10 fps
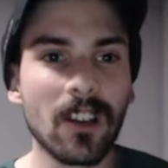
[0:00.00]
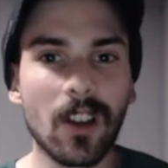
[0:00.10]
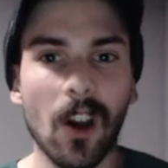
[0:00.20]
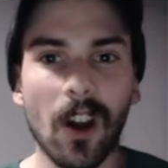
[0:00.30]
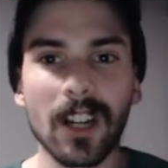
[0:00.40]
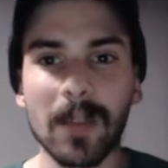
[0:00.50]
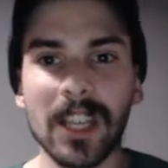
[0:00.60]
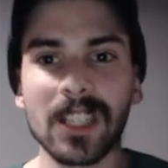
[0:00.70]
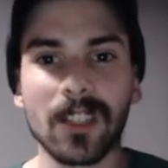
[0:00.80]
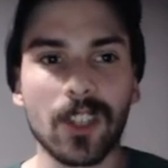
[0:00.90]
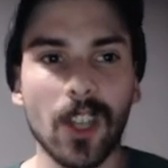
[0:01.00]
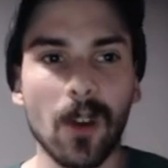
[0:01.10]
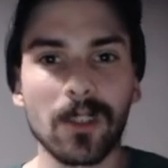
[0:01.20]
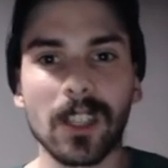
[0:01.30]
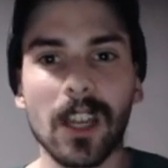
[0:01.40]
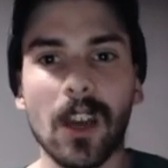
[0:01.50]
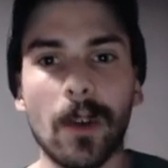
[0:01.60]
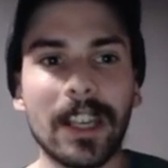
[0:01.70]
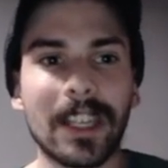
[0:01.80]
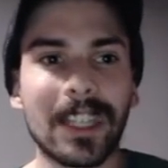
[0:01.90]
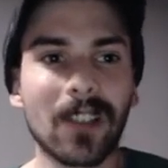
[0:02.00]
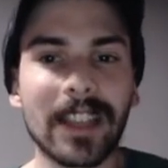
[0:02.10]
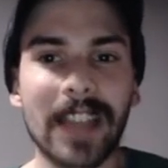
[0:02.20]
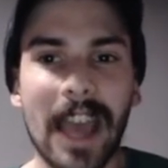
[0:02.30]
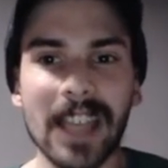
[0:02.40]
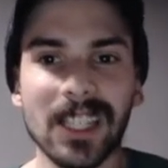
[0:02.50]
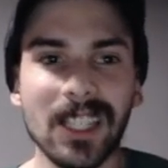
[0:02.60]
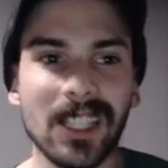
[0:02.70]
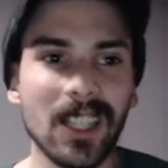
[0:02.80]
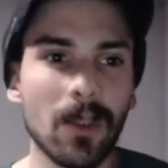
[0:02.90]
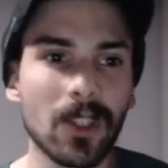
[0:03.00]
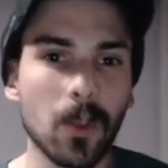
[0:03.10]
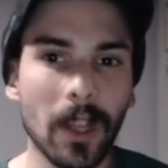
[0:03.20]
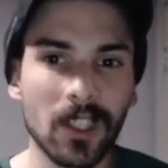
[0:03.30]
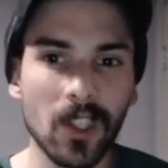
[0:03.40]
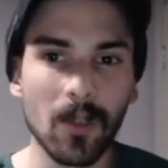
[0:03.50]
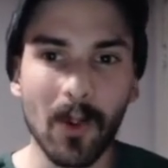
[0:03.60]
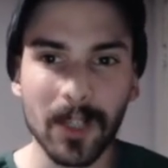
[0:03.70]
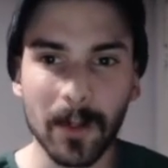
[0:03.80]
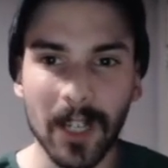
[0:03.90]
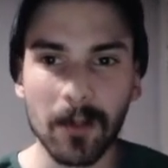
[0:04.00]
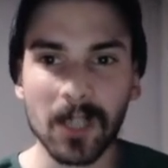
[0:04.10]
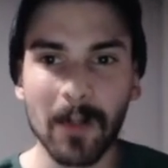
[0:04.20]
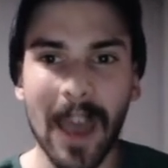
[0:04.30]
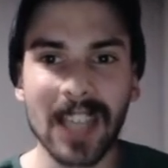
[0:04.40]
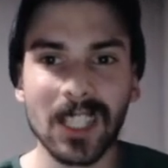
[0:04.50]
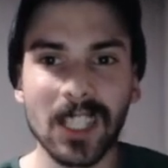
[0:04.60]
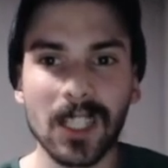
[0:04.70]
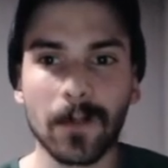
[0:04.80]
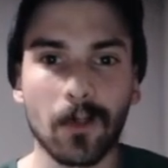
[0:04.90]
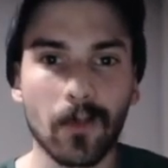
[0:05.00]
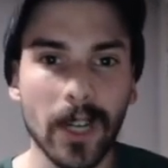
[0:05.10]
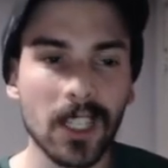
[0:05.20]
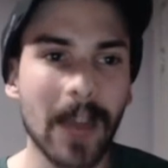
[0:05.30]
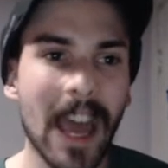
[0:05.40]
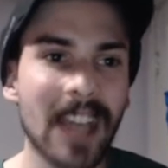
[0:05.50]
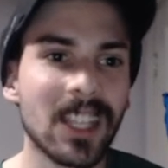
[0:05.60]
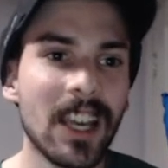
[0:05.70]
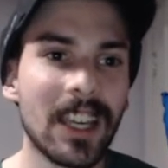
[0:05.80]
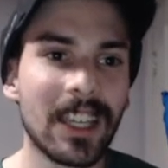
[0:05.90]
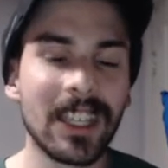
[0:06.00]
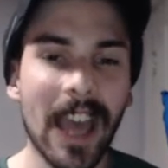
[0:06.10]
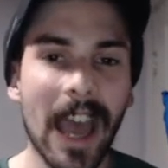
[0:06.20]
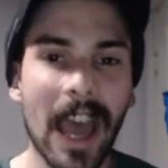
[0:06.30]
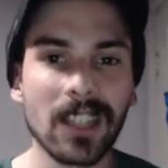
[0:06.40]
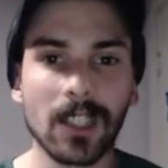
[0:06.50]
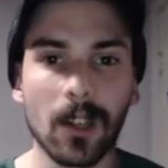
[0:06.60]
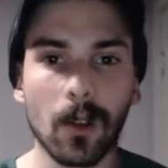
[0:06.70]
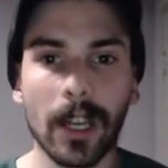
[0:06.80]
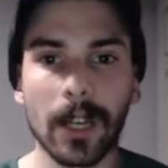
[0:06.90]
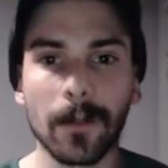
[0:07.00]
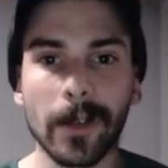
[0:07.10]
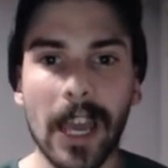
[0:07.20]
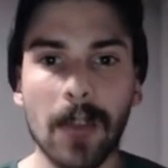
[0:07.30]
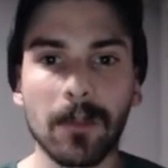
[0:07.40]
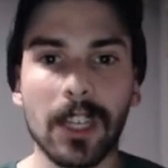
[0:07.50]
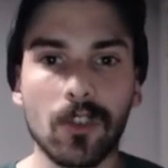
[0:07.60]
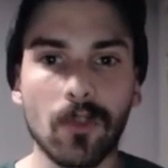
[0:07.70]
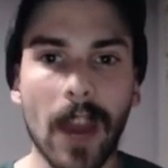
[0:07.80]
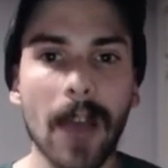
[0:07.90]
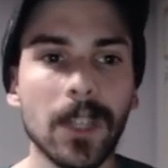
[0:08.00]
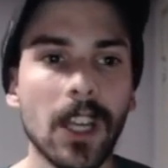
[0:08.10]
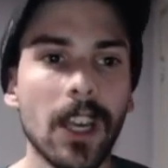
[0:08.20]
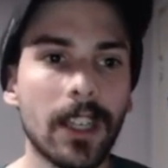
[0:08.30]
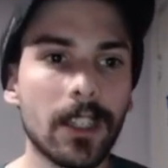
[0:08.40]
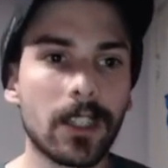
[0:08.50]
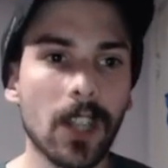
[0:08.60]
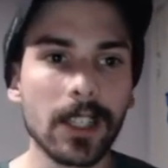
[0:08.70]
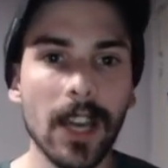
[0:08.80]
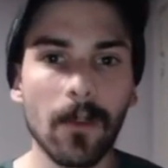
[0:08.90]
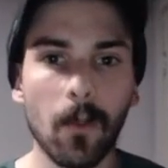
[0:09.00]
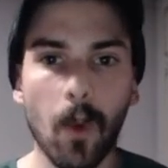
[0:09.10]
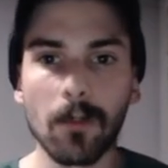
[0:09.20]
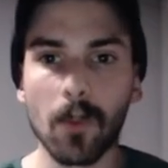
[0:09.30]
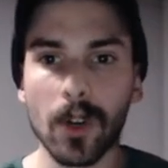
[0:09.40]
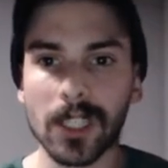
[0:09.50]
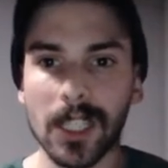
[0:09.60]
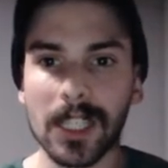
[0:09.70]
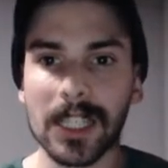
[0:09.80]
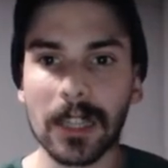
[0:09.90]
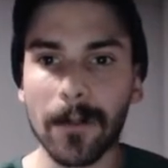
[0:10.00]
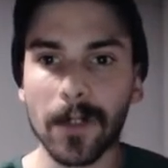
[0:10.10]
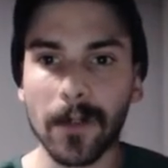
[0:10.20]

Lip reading: Guard Mason Jones, though, he led the SEC with 22 points per game this past season for the Razorbacks. He has declared for the NBA draft. He does have one more season left of